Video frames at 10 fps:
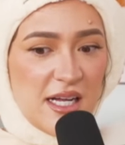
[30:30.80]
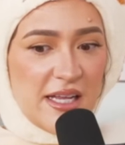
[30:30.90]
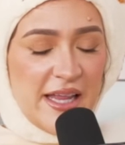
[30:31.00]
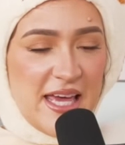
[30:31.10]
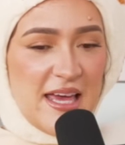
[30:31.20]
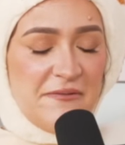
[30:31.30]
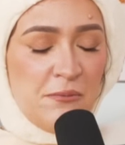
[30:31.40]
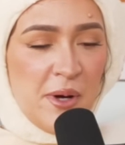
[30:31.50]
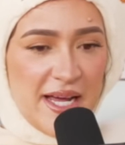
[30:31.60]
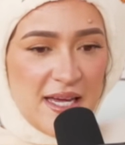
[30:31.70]
like if
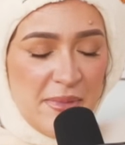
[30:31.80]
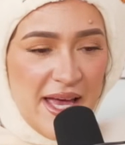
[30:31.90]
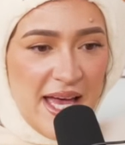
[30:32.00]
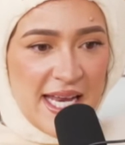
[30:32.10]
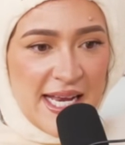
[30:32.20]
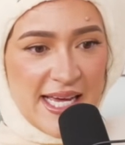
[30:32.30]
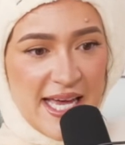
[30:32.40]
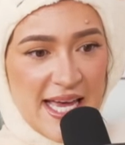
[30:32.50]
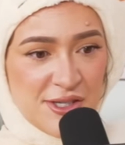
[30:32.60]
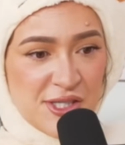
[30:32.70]
when I get in my head and I get
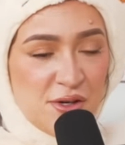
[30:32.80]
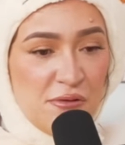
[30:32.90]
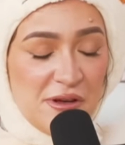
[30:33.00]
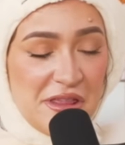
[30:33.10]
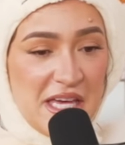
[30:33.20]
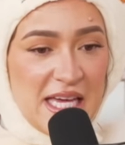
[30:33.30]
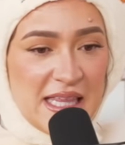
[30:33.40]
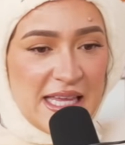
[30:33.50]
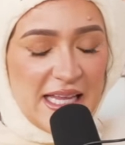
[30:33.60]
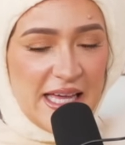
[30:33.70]
anxious and overthink
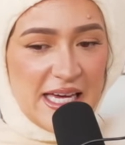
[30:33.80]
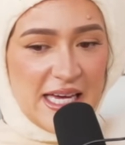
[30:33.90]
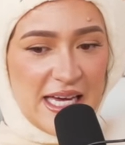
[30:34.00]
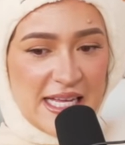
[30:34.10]
that like,